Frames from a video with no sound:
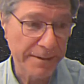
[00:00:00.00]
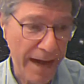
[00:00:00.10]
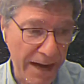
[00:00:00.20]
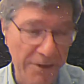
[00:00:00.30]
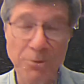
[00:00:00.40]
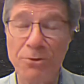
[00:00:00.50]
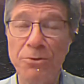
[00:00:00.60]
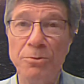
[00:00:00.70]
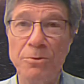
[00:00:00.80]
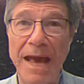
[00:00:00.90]
honored
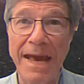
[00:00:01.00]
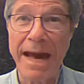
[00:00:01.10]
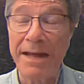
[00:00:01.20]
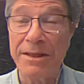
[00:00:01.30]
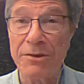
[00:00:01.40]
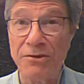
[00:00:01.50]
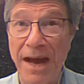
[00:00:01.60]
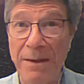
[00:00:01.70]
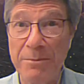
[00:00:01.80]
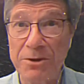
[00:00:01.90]
to take on the
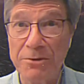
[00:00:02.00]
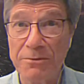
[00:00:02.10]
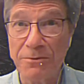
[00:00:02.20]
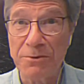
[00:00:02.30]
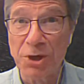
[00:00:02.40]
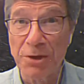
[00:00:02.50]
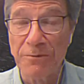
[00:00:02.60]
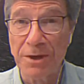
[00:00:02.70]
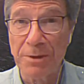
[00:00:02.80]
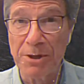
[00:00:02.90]
assignment of chair
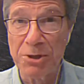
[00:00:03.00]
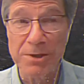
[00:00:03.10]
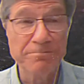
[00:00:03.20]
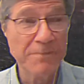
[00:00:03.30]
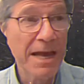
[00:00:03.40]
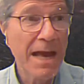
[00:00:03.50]
of the commission.